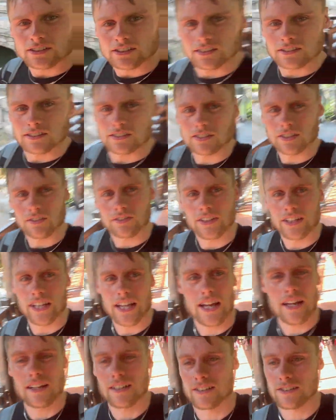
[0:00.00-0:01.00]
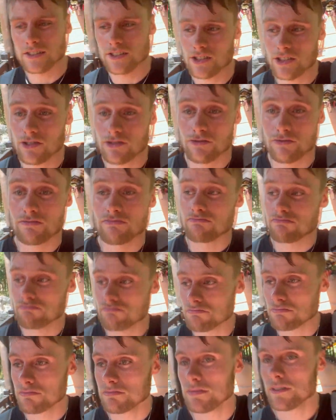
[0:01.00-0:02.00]
and stuff like that, and it's just
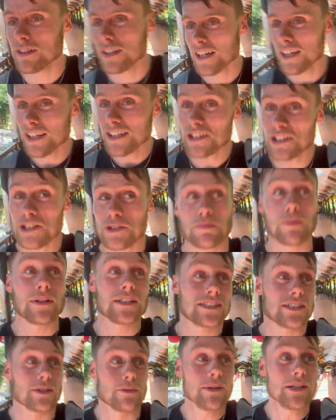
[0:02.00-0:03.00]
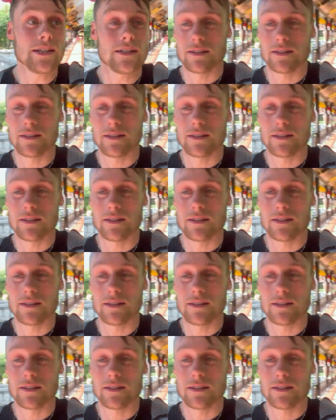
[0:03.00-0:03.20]
a nice place to be.